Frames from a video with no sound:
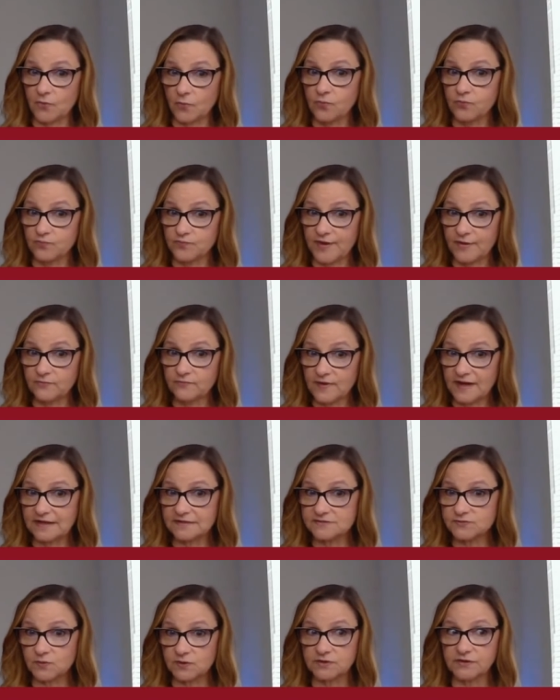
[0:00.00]
Their
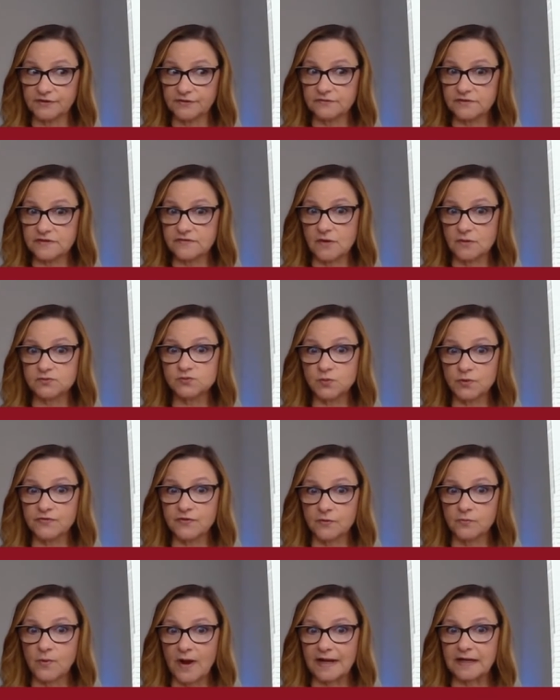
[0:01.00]
rings were clearly, those
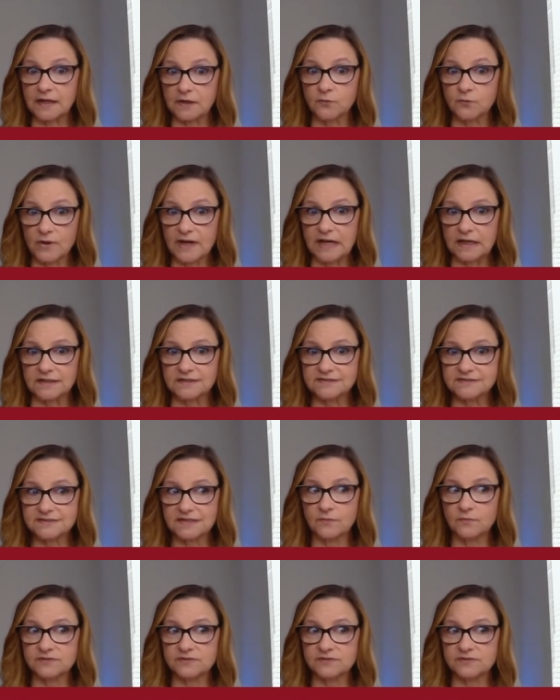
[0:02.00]
were their wedding rings.